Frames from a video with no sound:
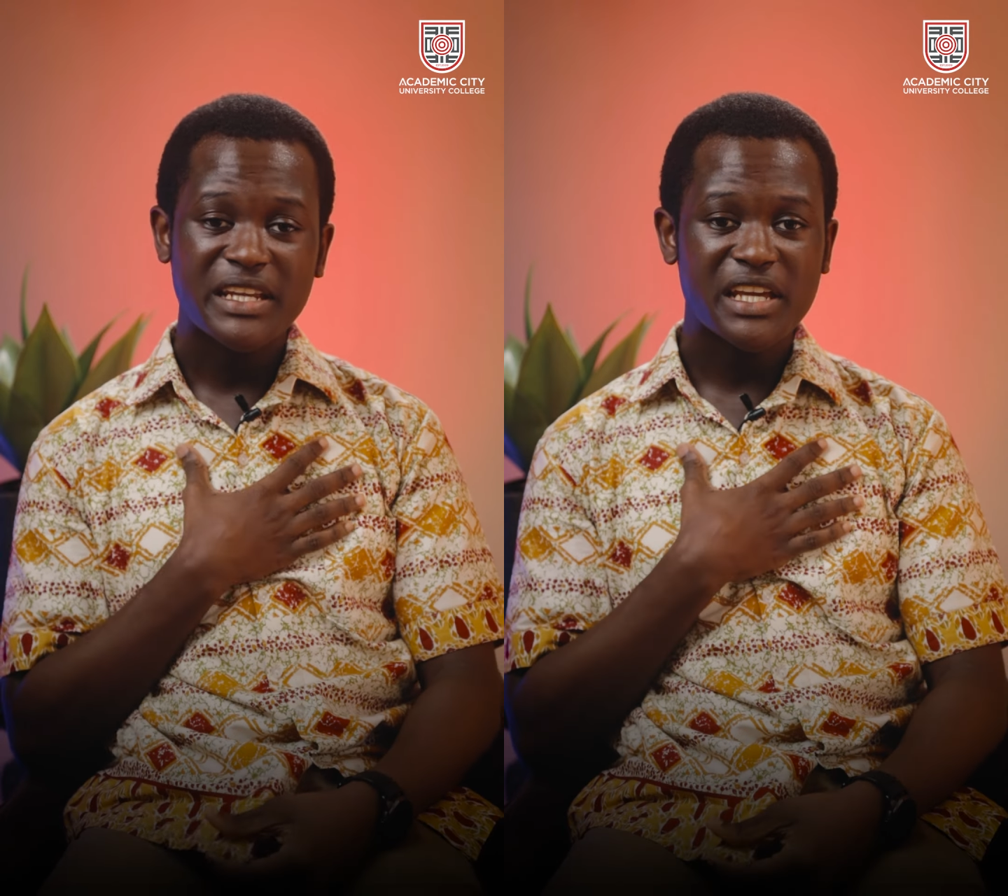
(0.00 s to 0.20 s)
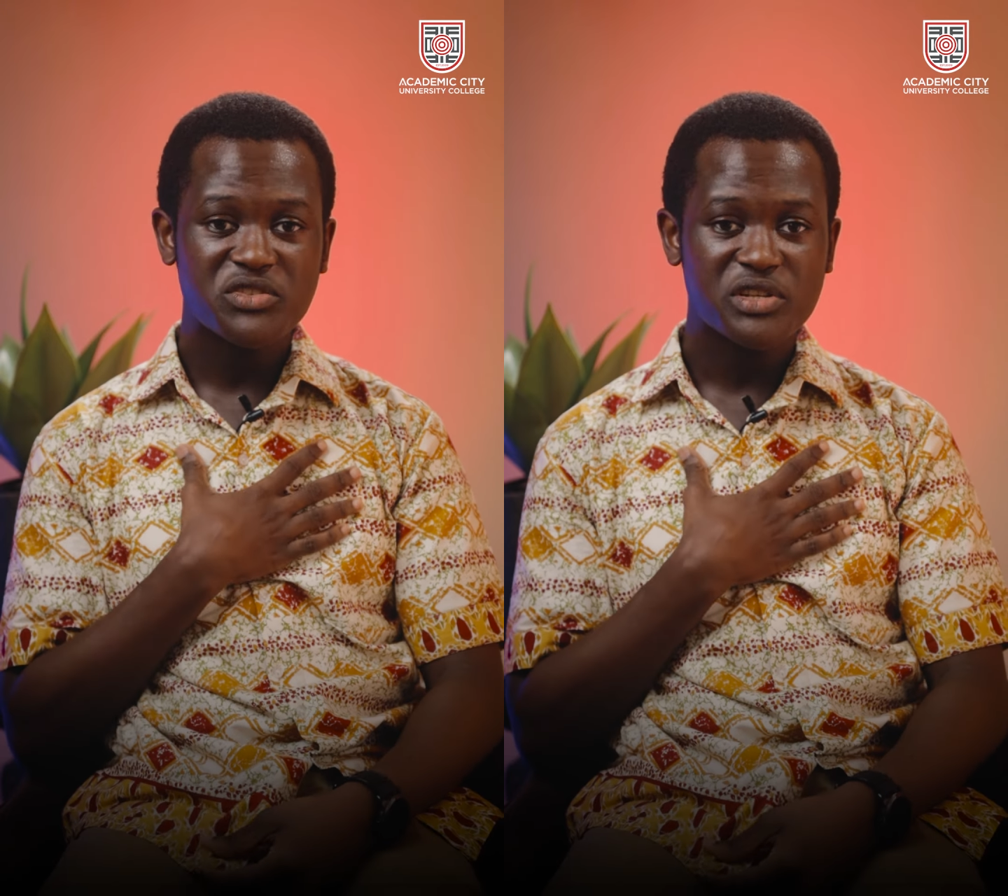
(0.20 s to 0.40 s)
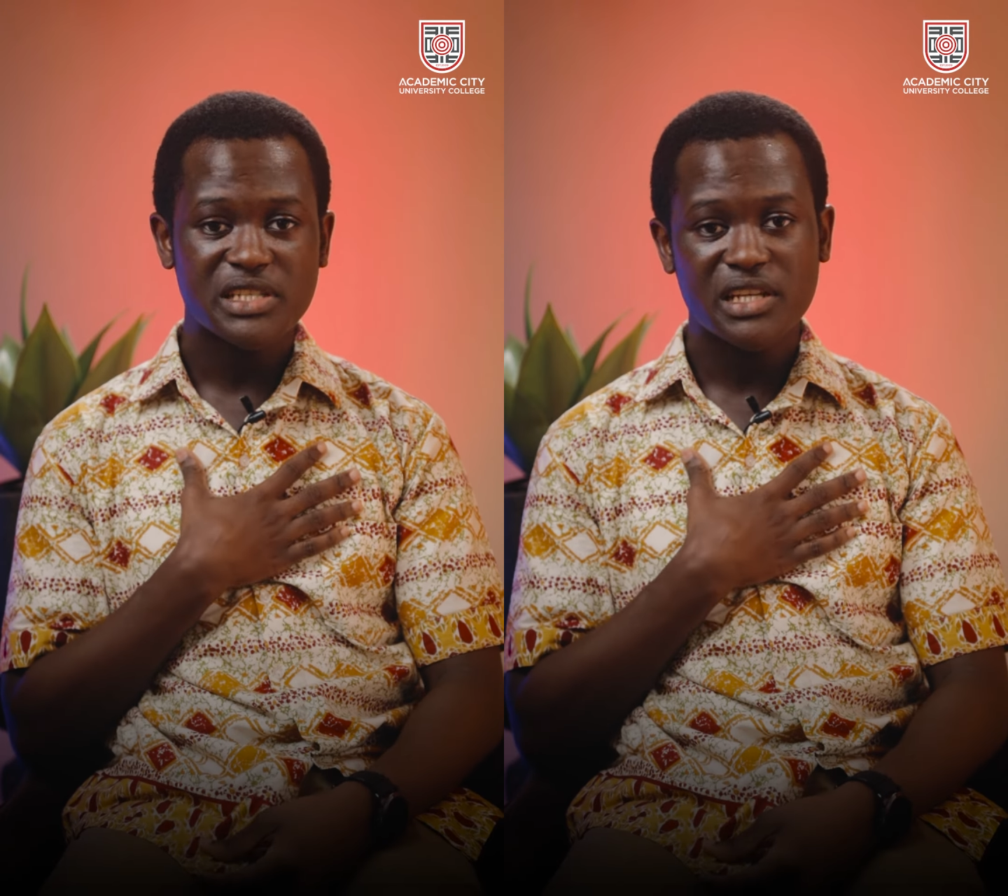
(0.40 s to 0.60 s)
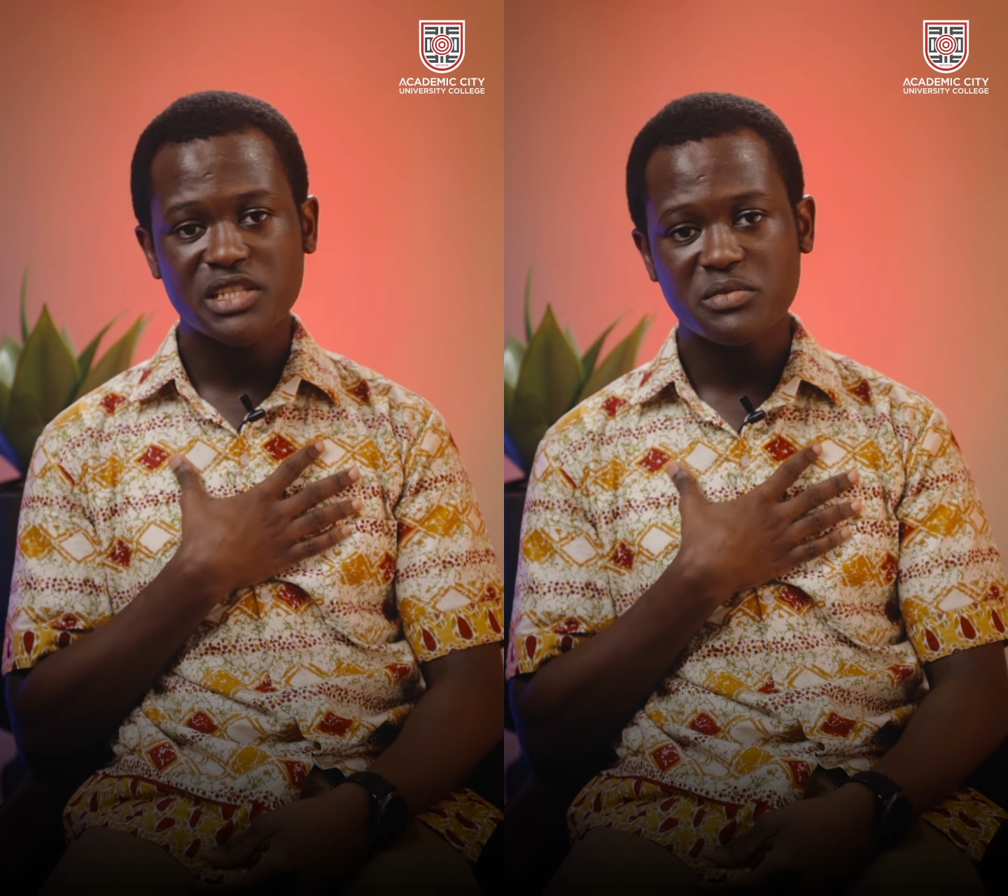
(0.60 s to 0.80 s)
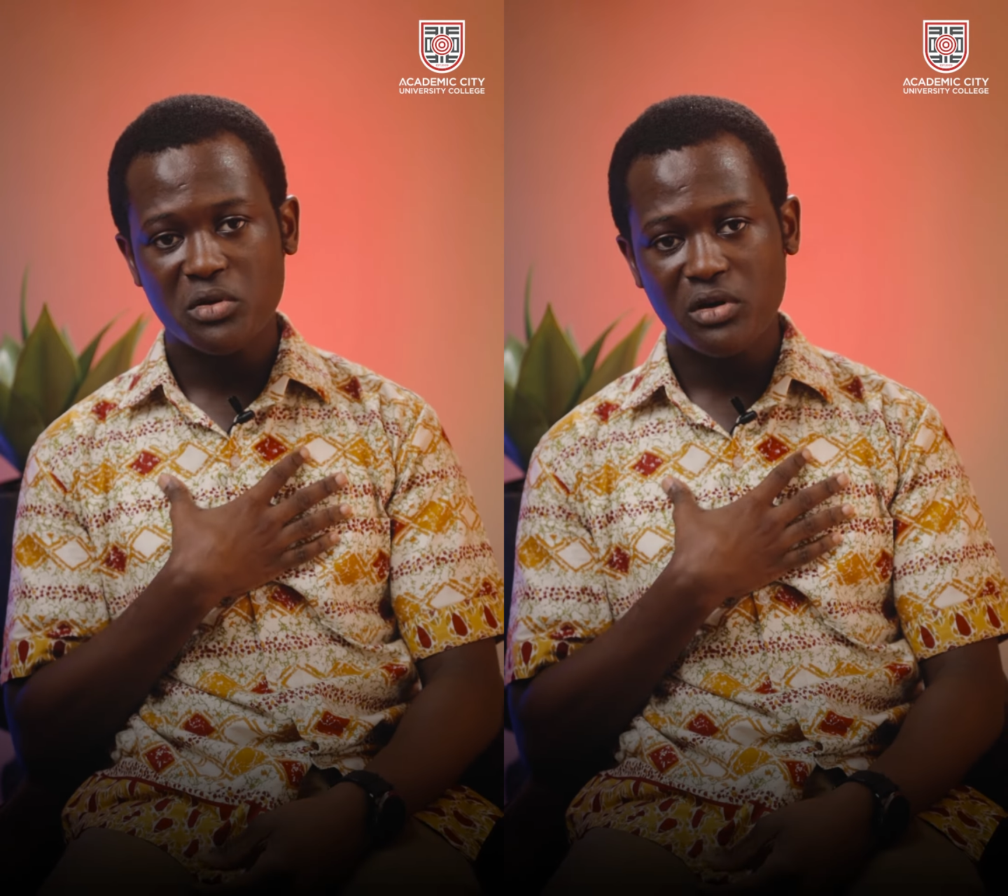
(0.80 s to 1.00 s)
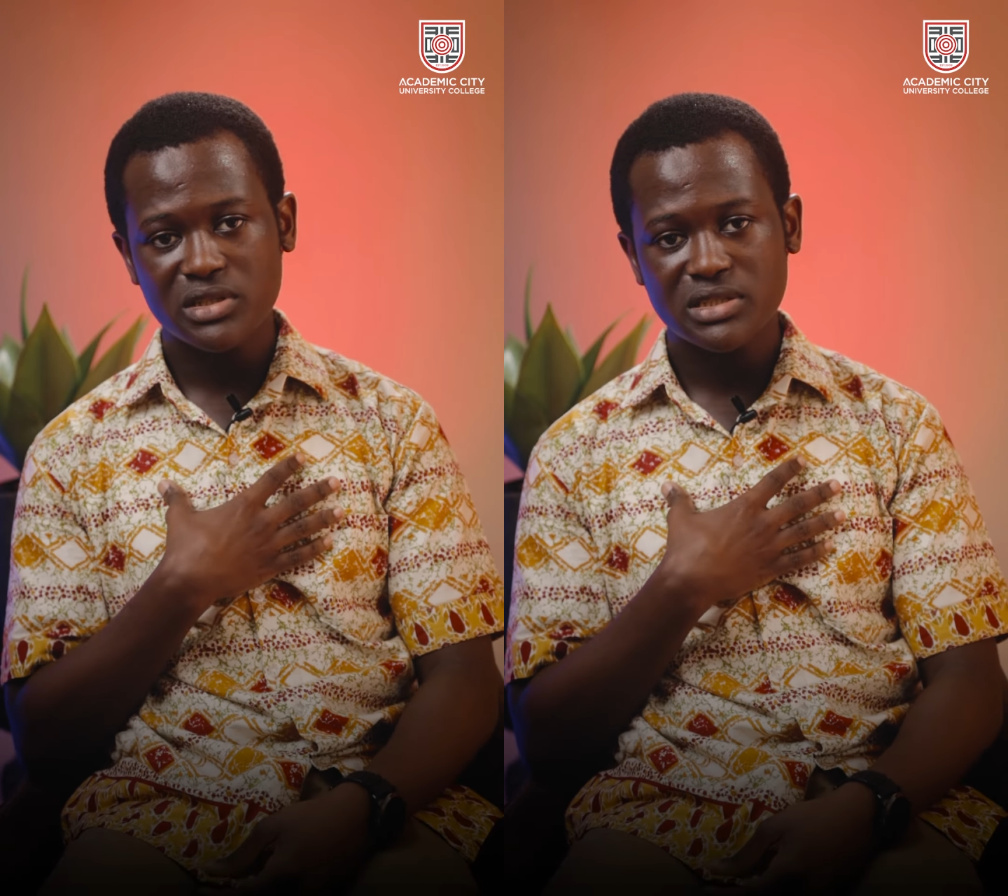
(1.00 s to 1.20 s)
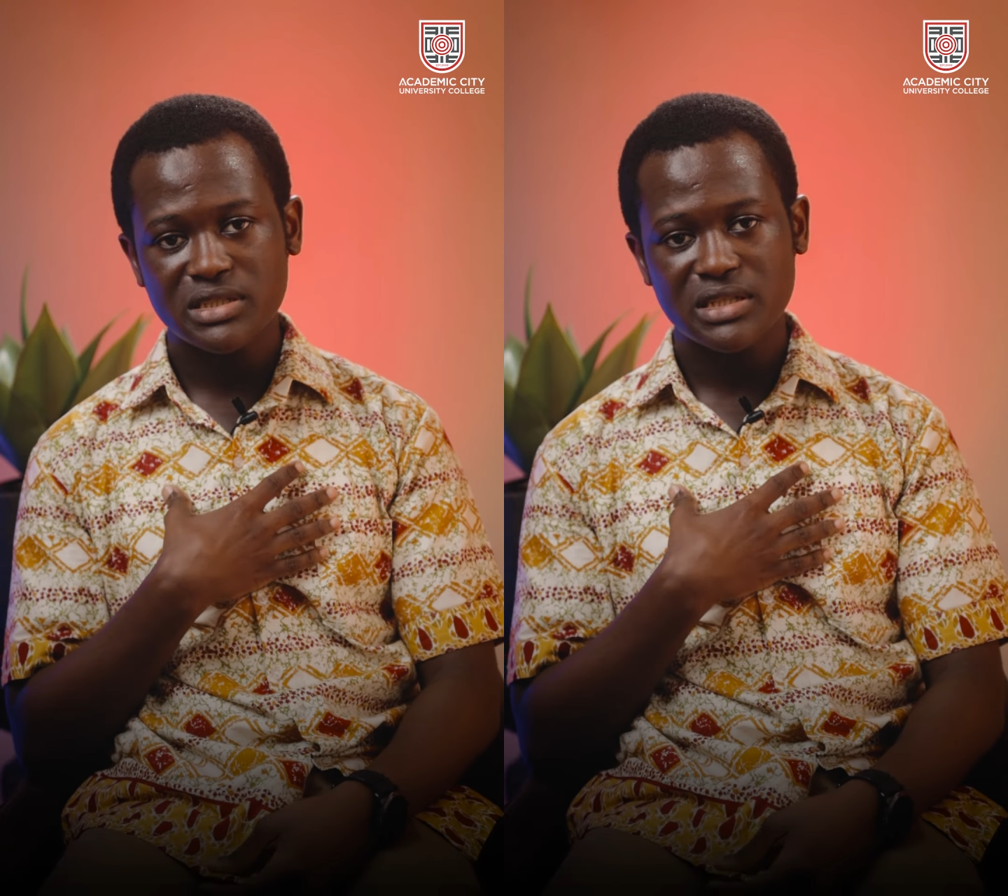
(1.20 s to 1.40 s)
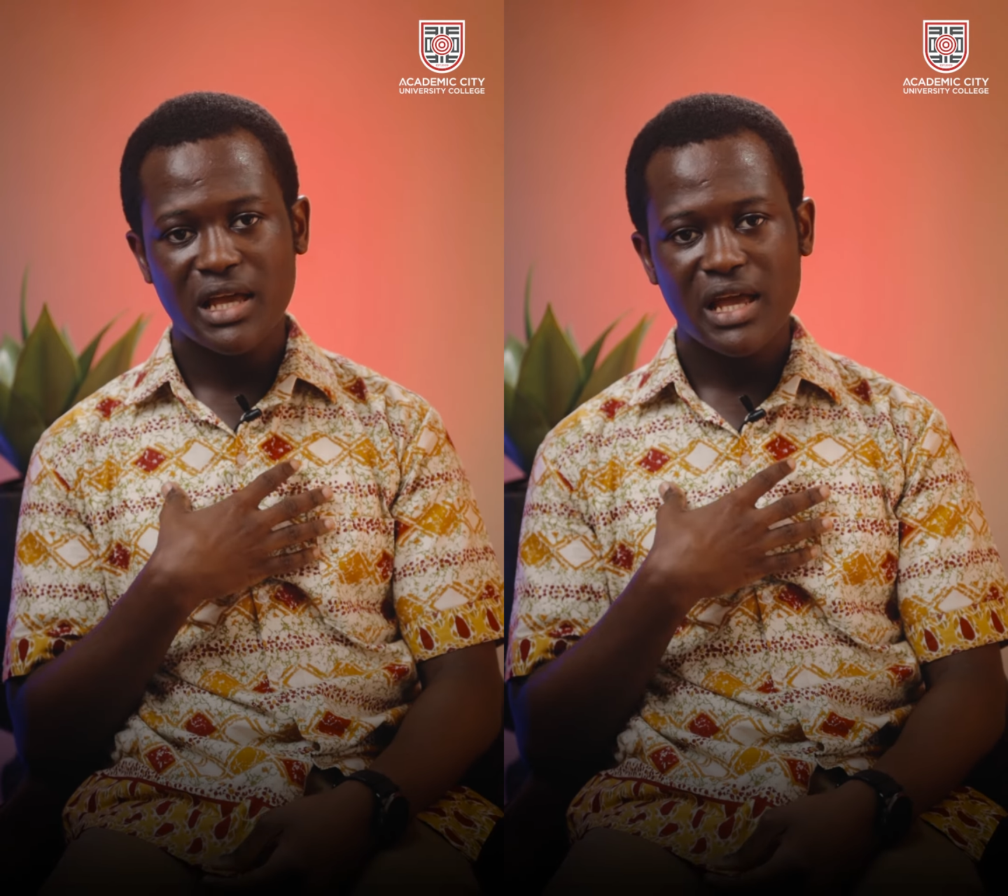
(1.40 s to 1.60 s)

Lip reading: it interesting is because